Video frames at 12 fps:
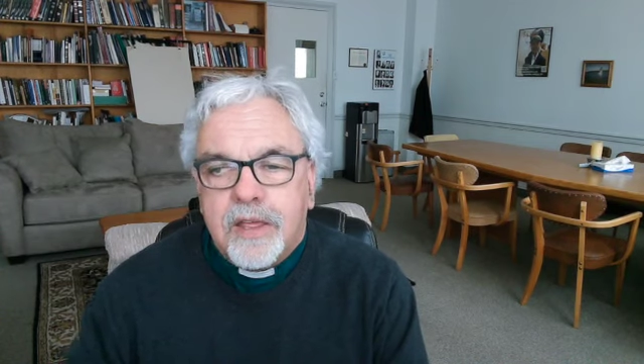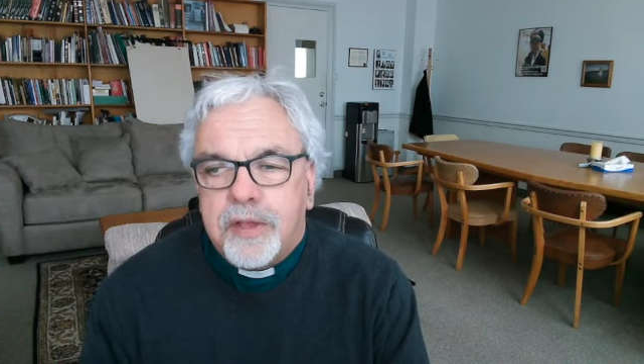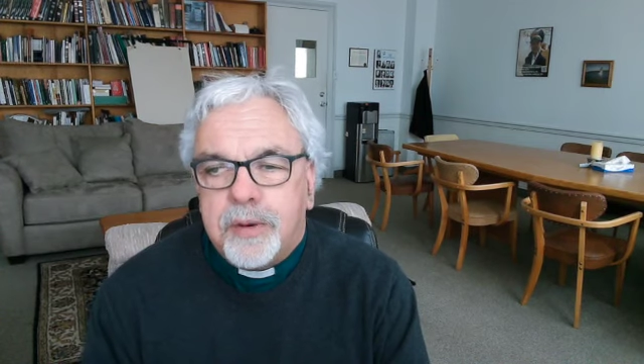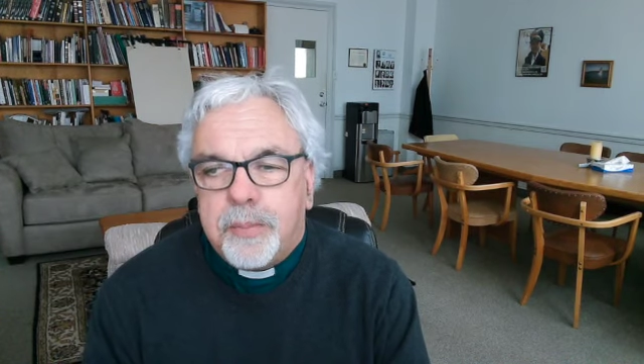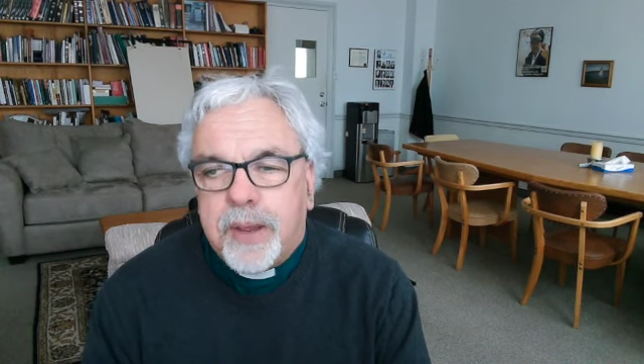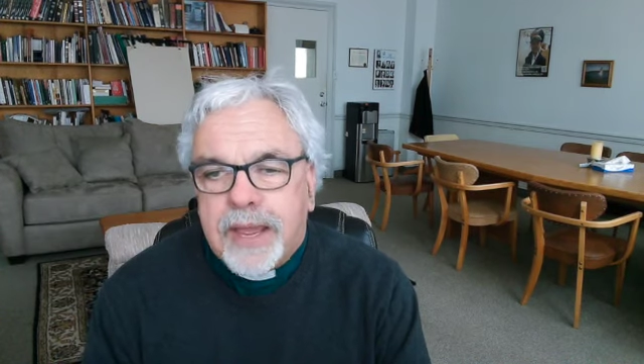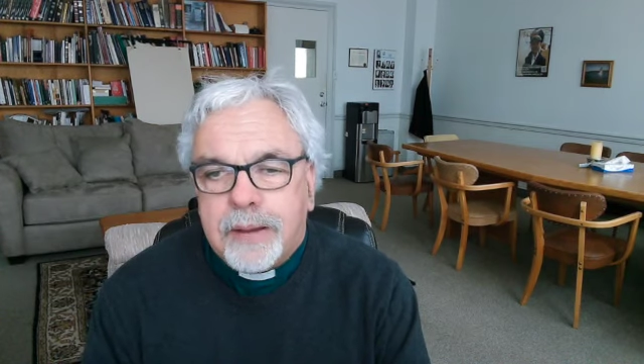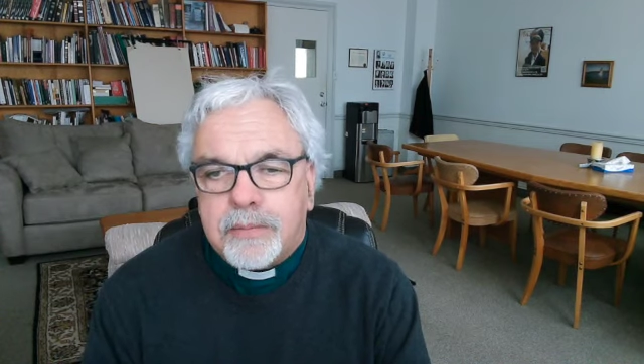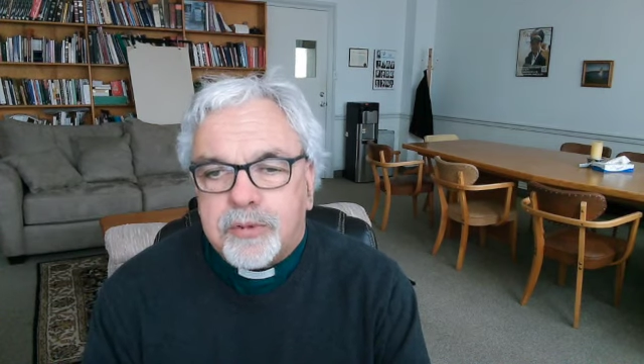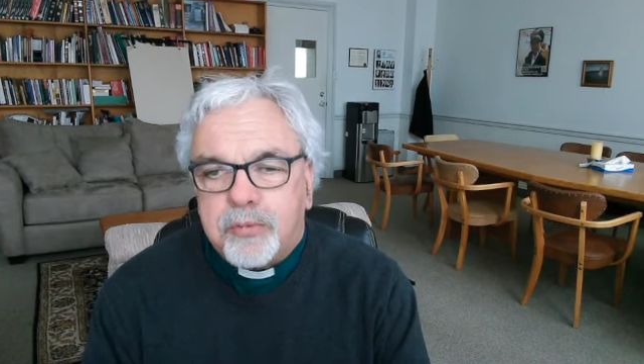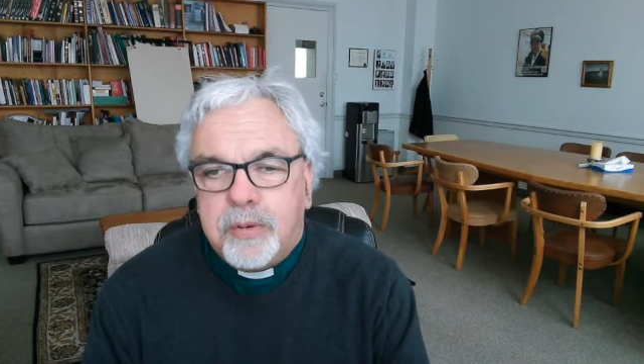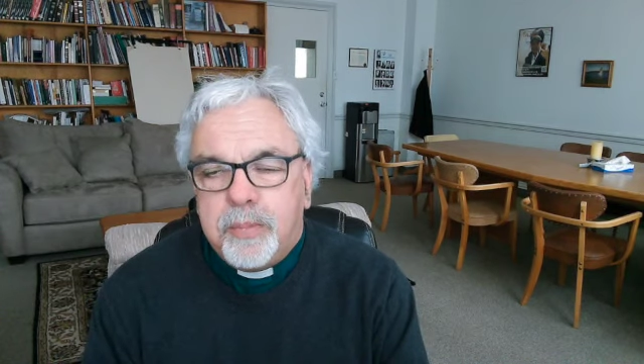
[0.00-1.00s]
than
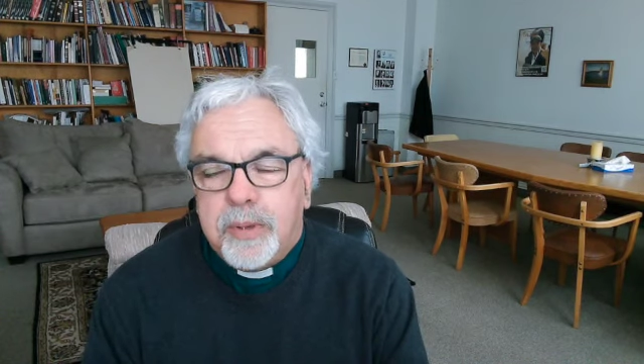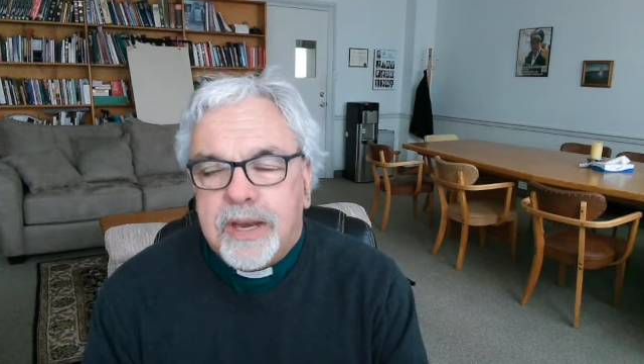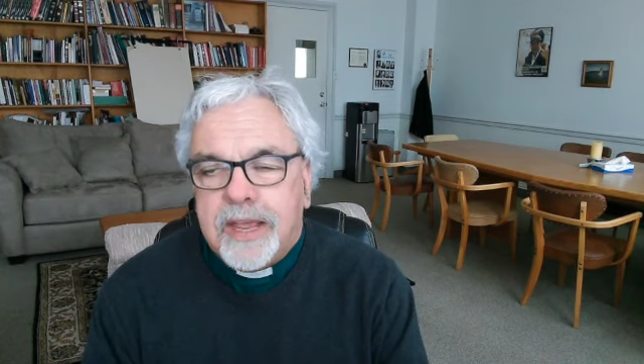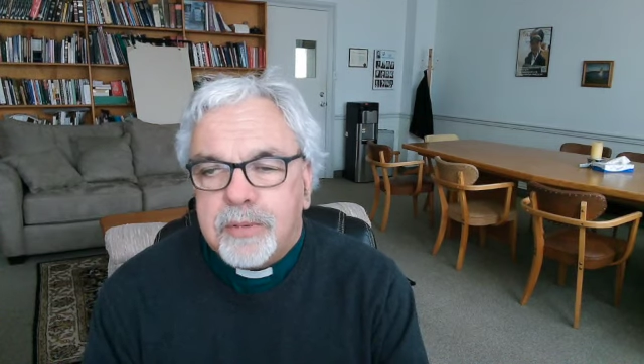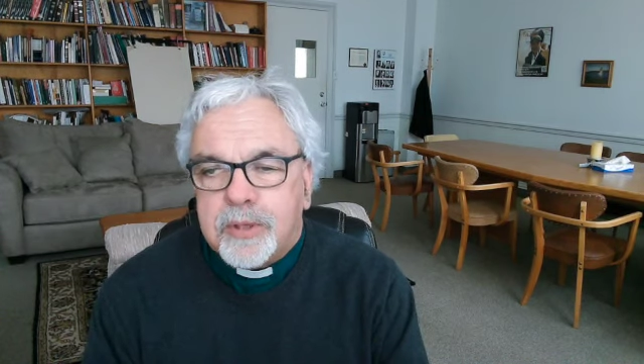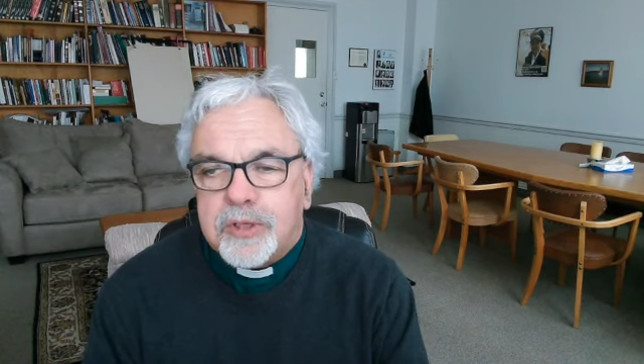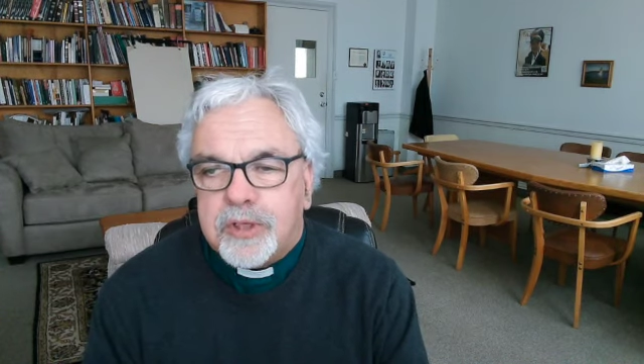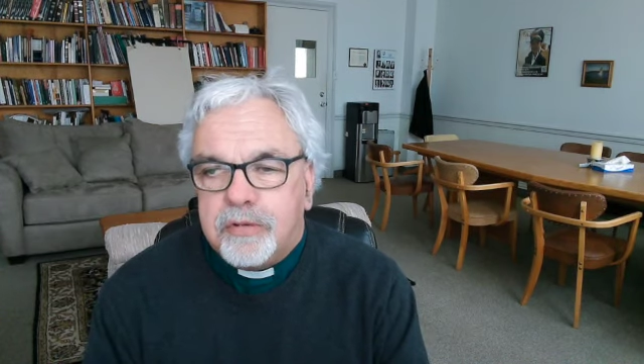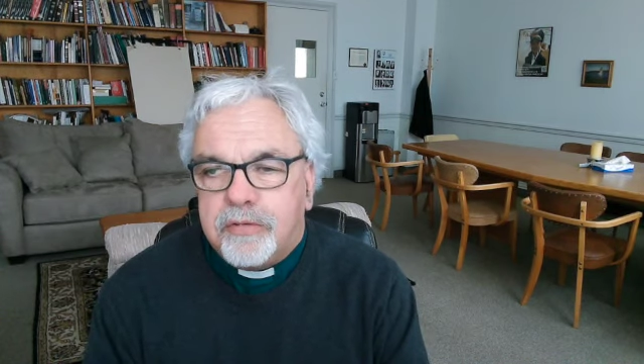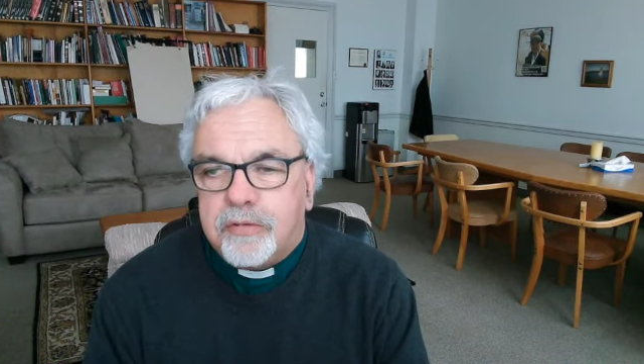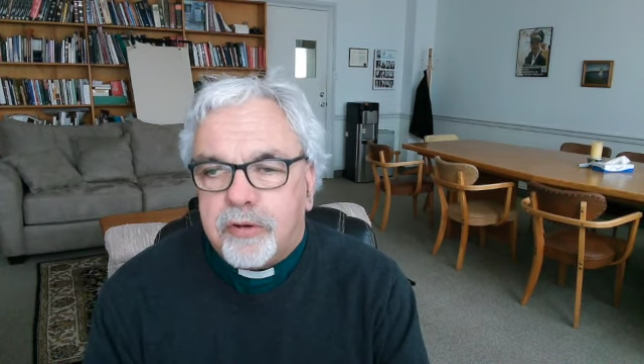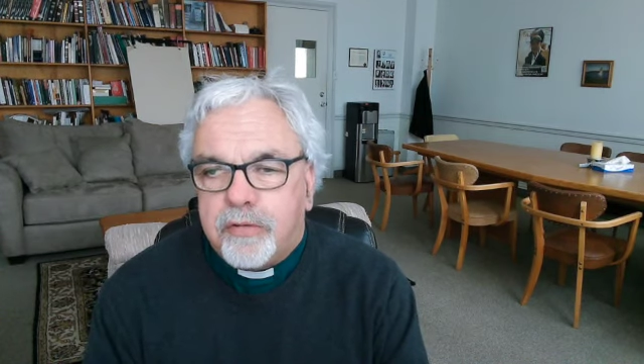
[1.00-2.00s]
perhaps we've been able to
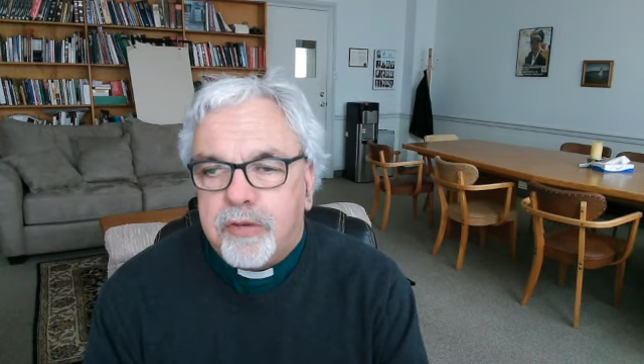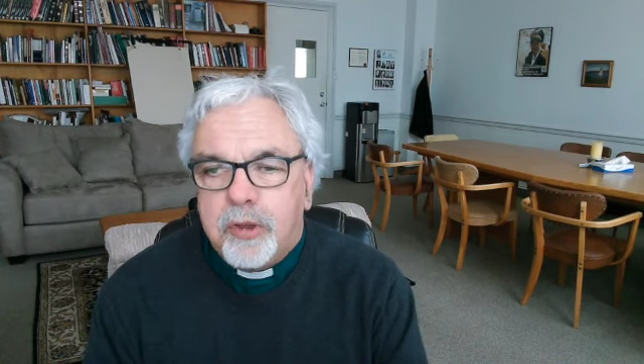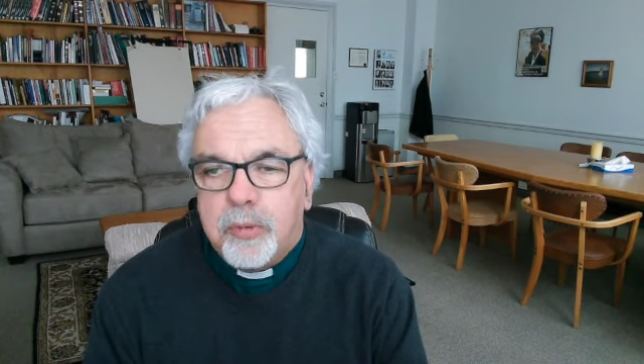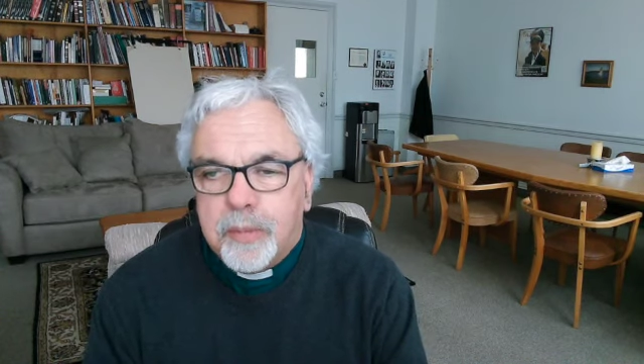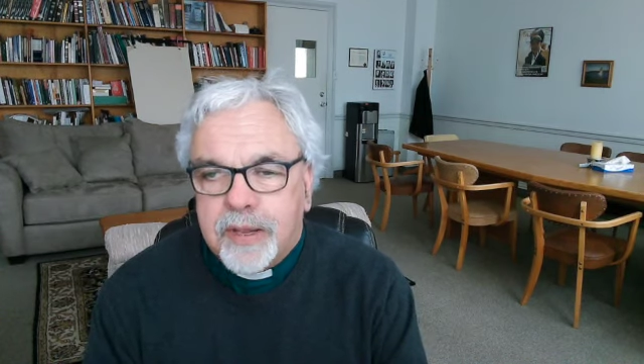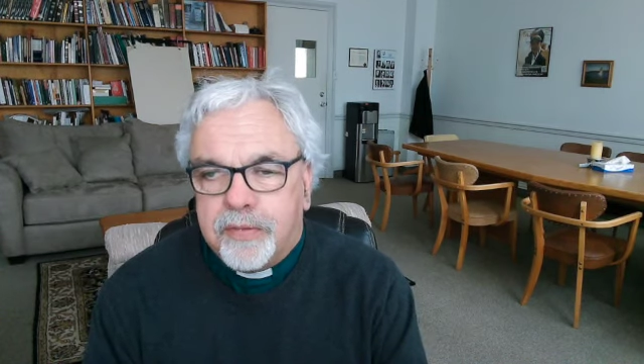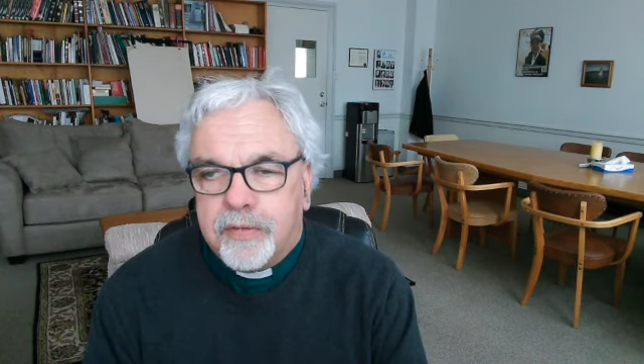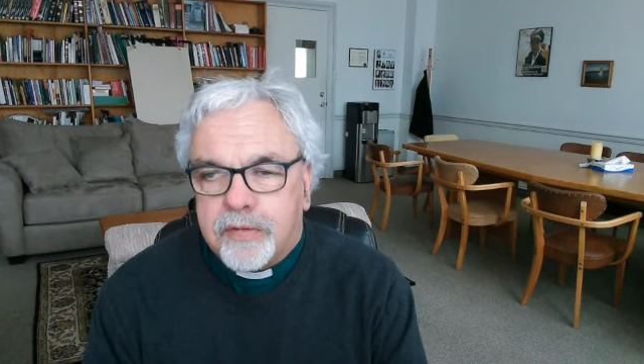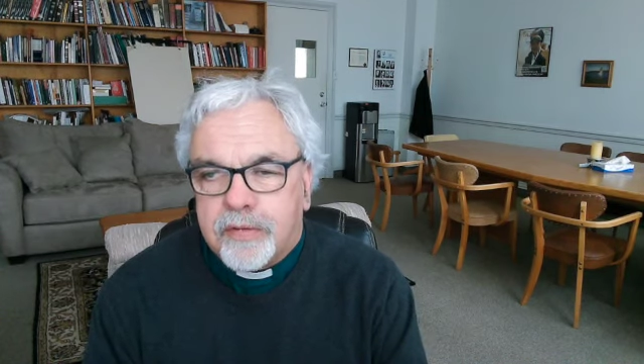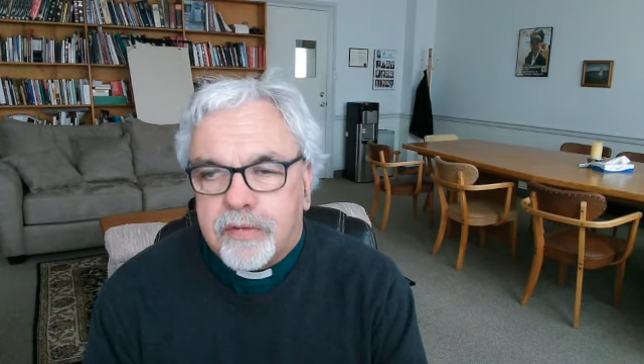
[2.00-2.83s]
for a few months.